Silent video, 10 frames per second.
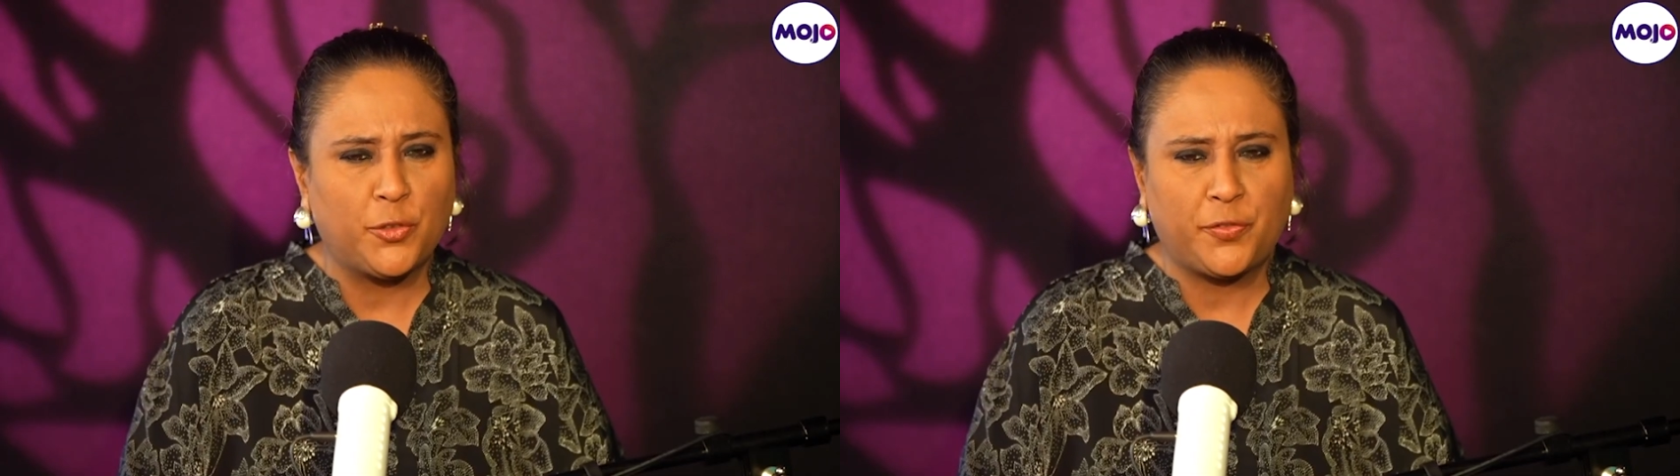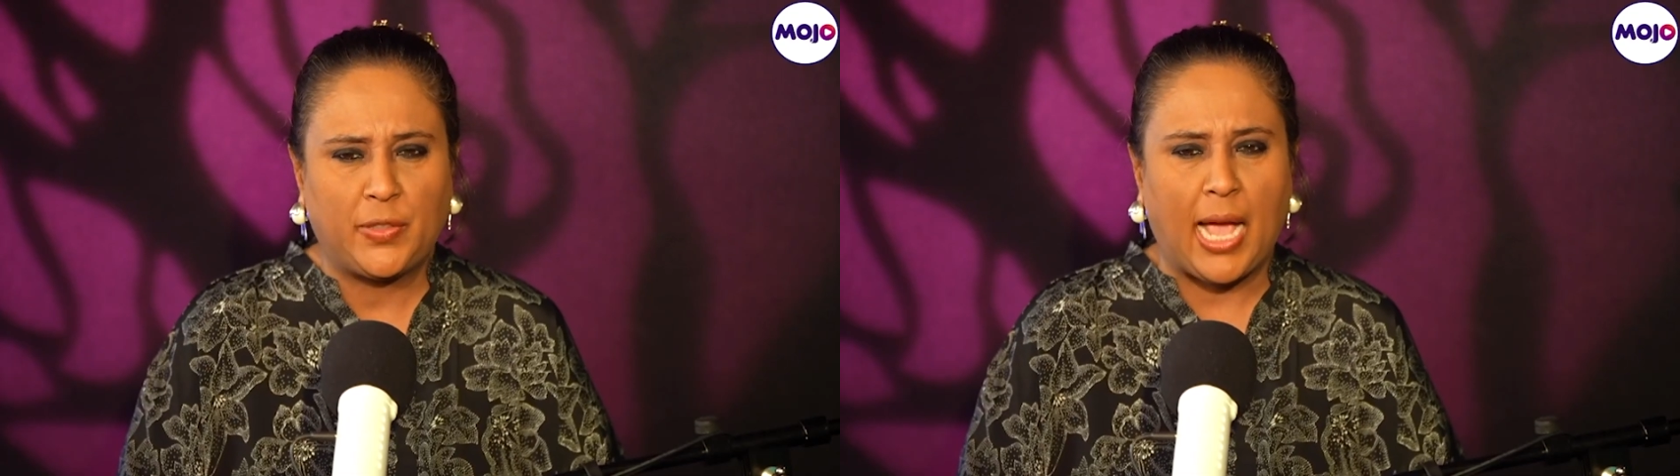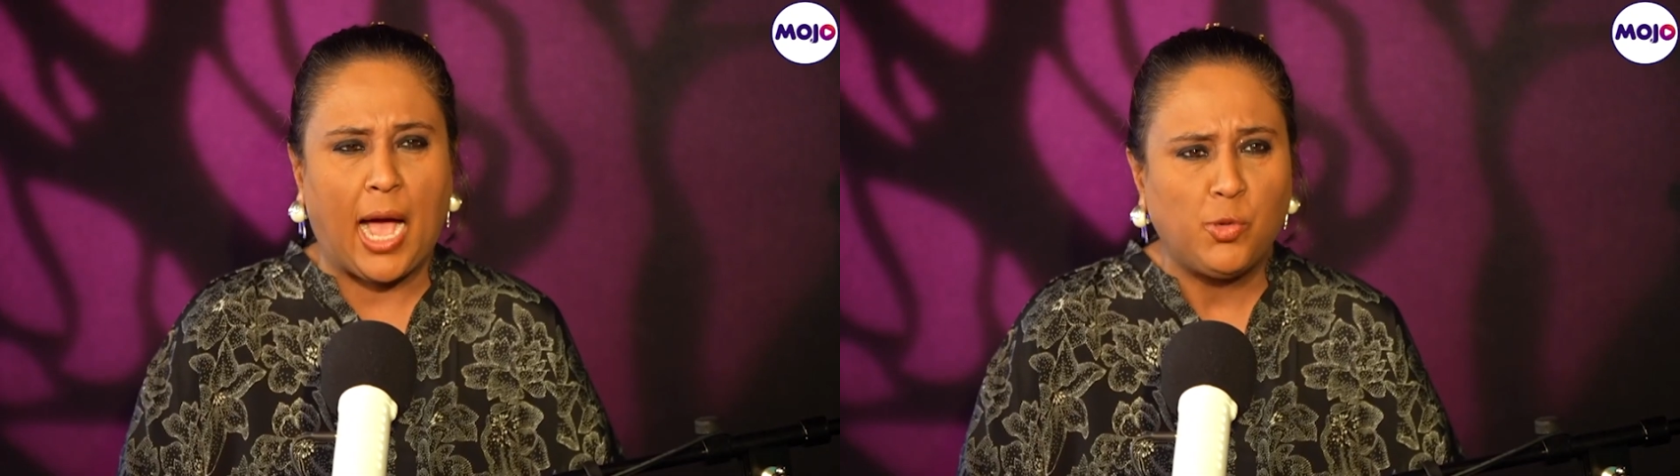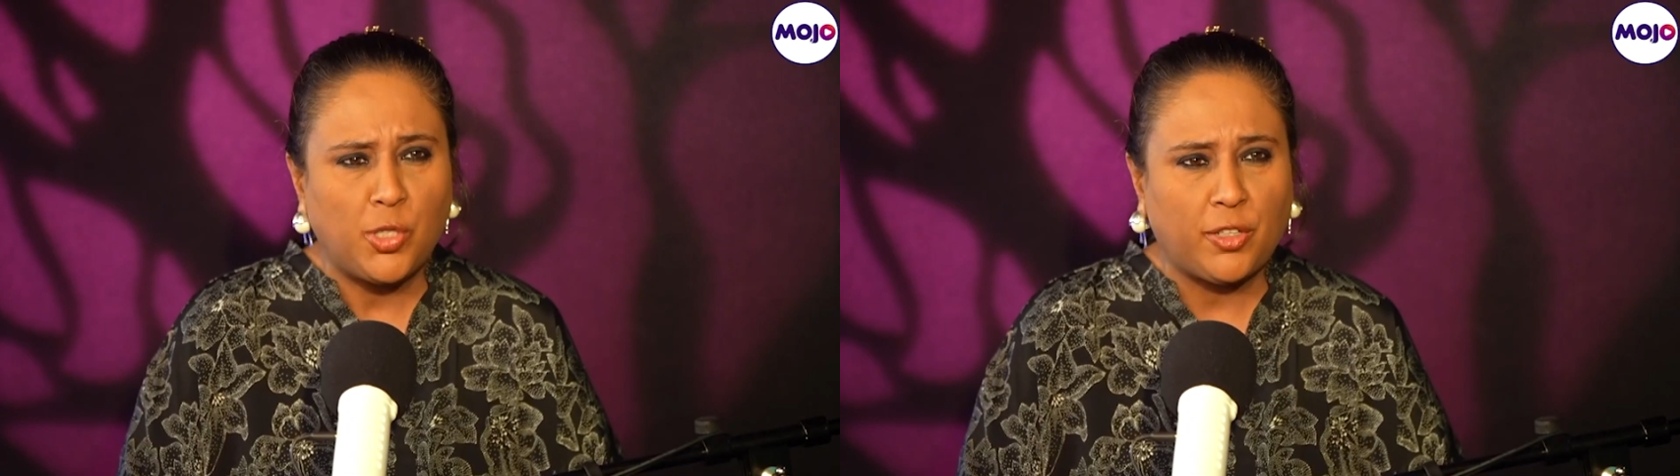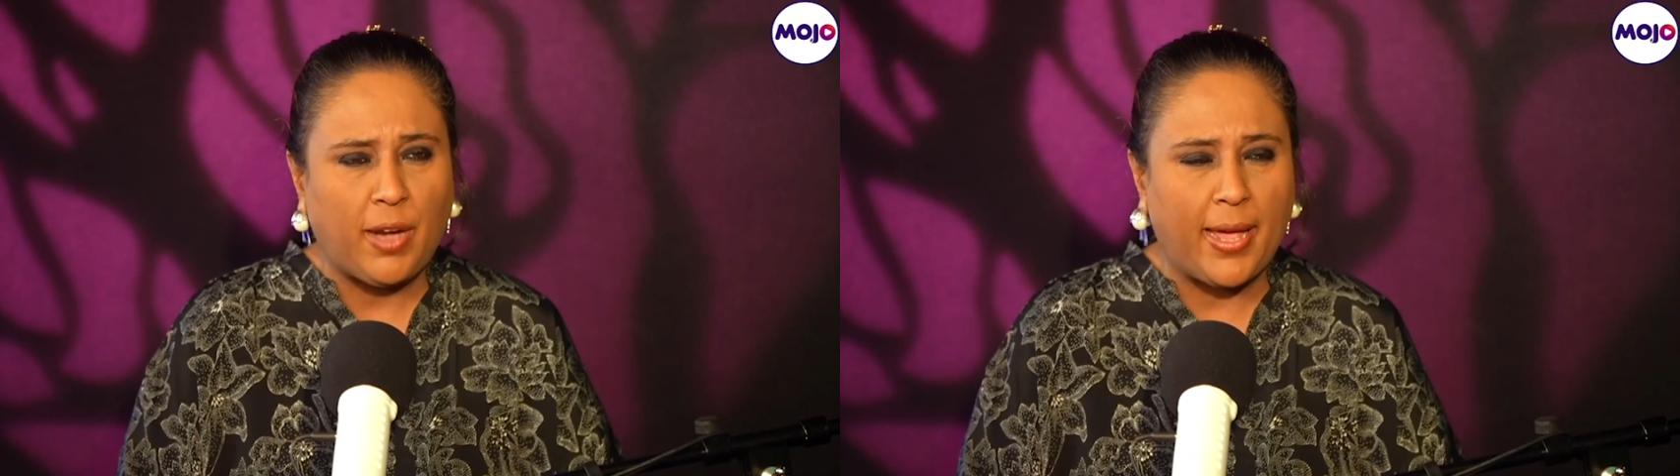of the
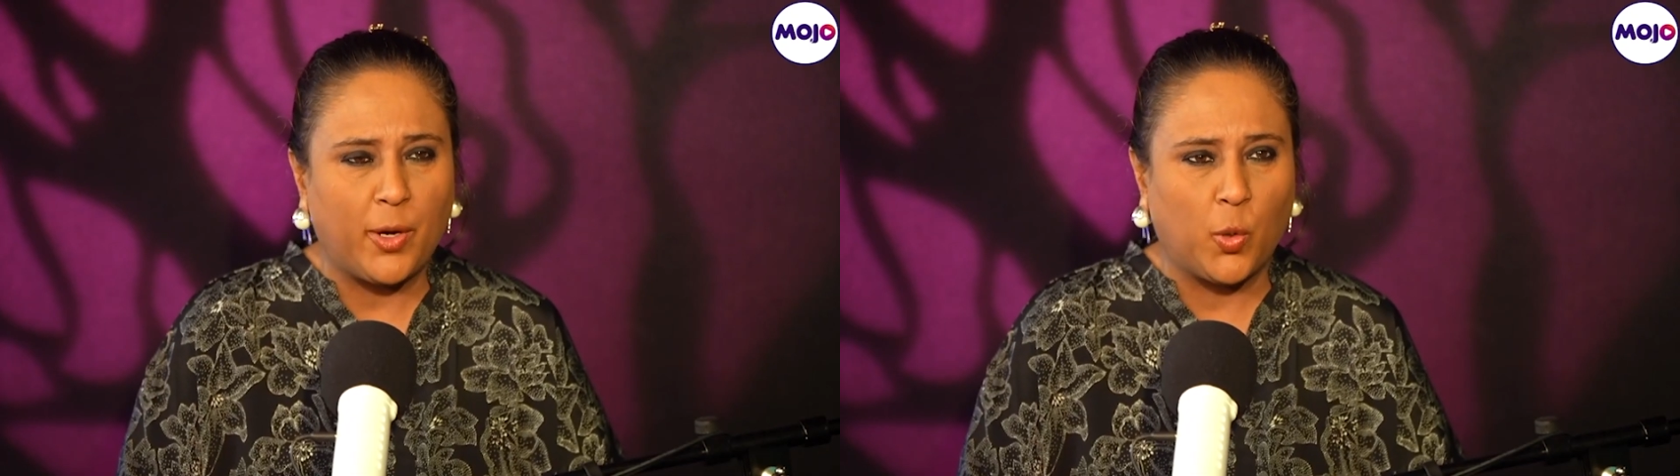outcry